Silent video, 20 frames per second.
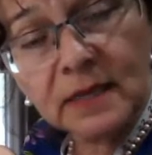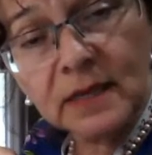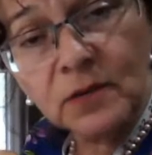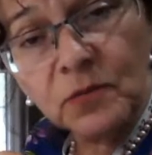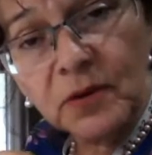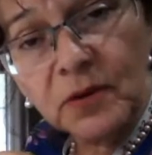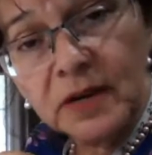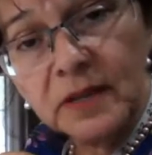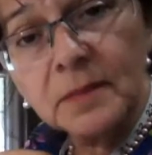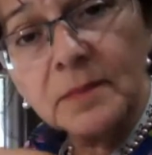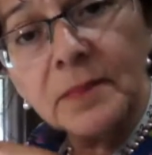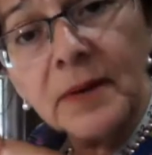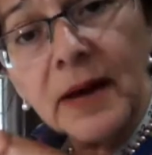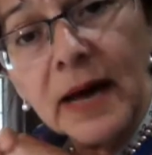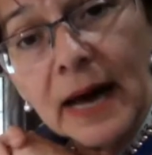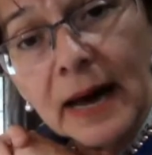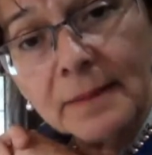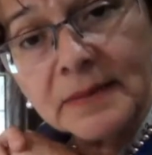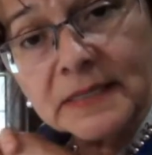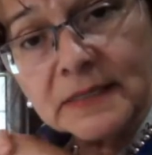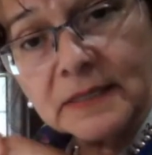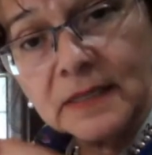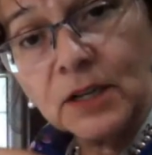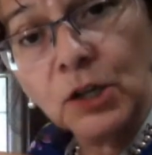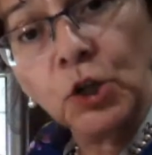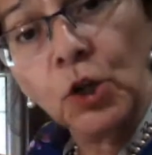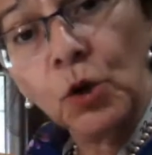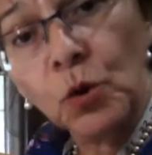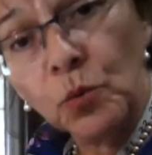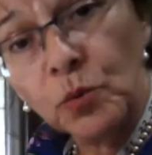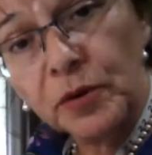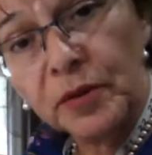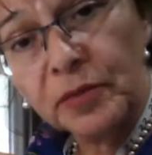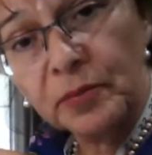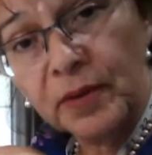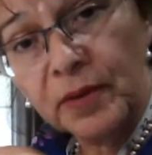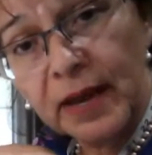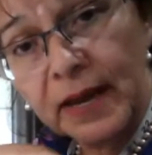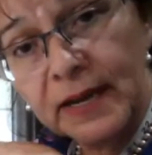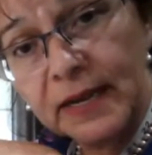where the bobbin, the lower
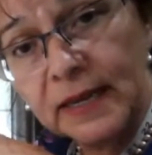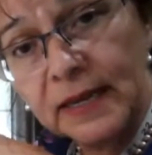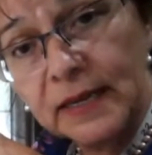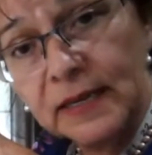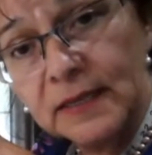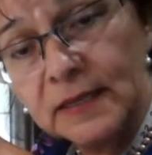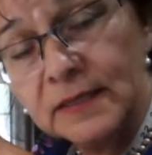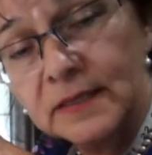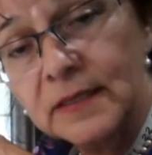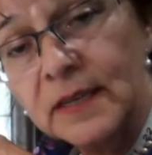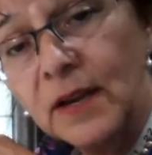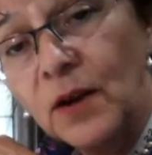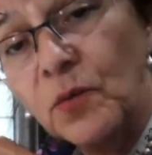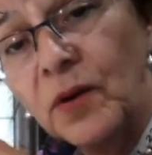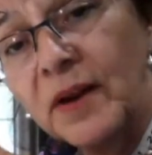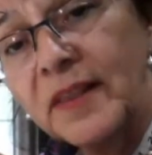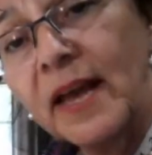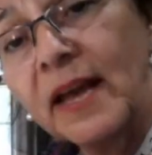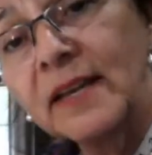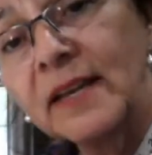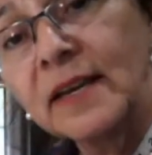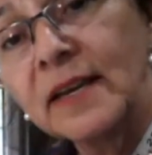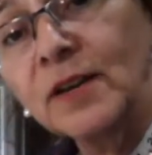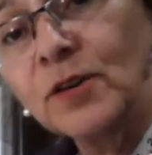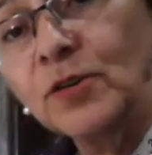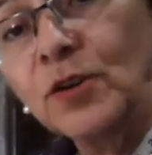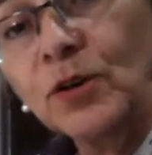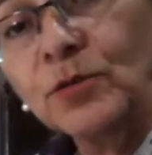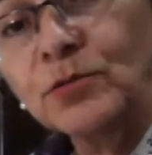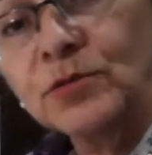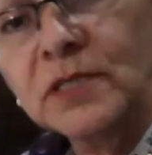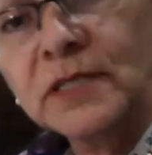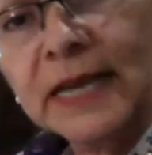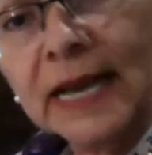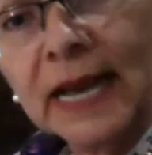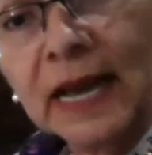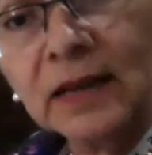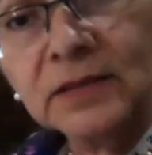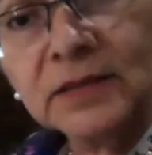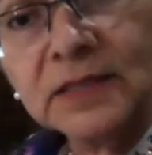thread is, where that needle goes
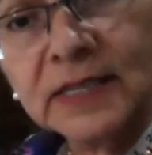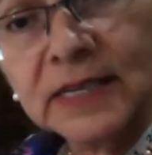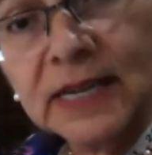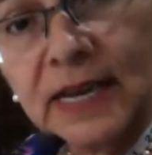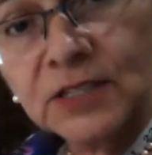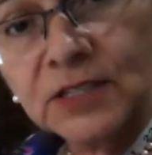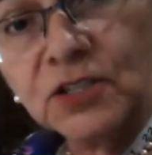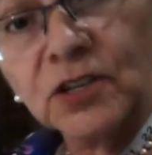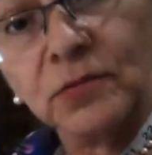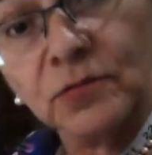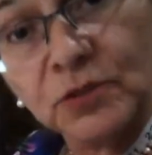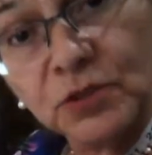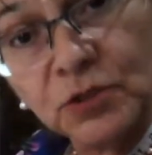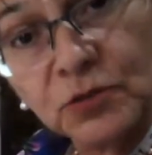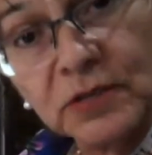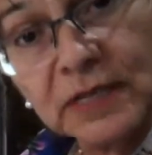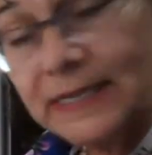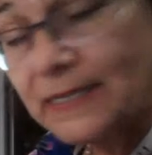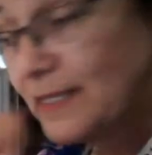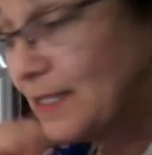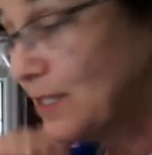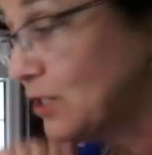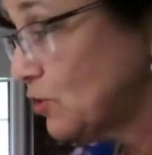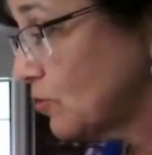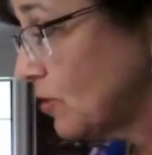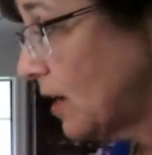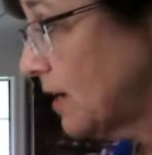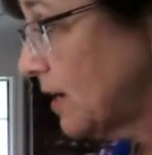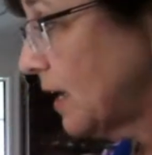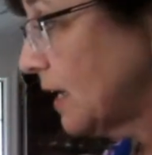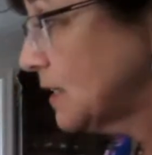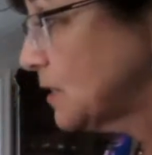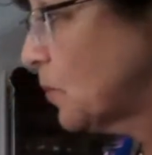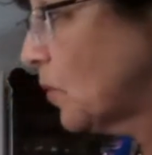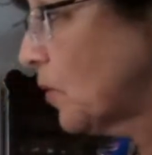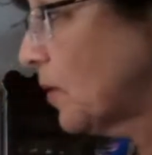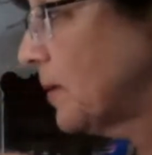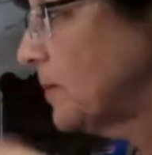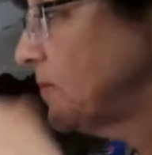down to catch it, which leads us to our next